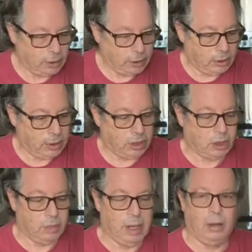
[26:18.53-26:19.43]
to
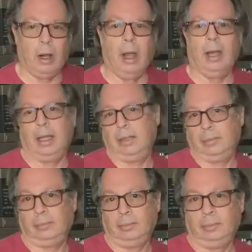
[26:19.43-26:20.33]
smear on it,
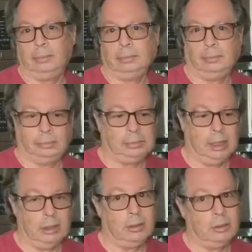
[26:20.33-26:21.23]

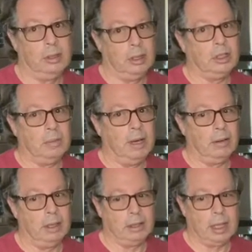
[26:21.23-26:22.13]
because
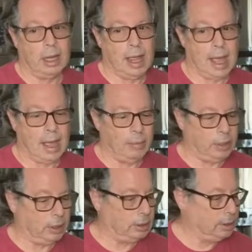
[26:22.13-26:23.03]
smearing is going to
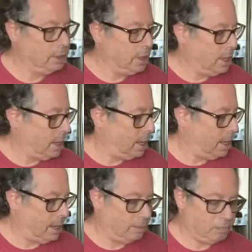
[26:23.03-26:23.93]
happen.
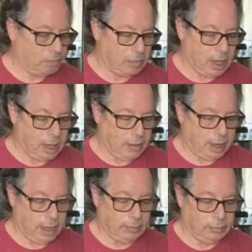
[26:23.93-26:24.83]

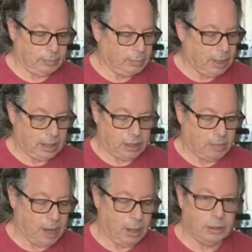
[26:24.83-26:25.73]
Anyway, it
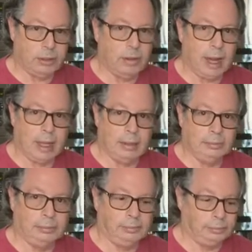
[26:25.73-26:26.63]
smells great.
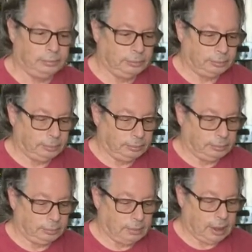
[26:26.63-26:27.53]

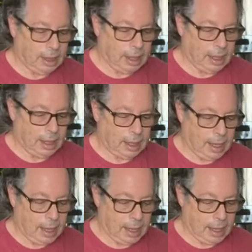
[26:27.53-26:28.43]
All right,
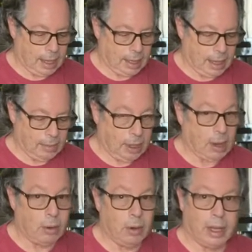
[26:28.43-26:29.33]
and look how
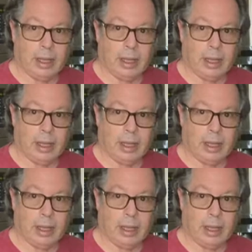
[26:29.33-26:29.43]
quick.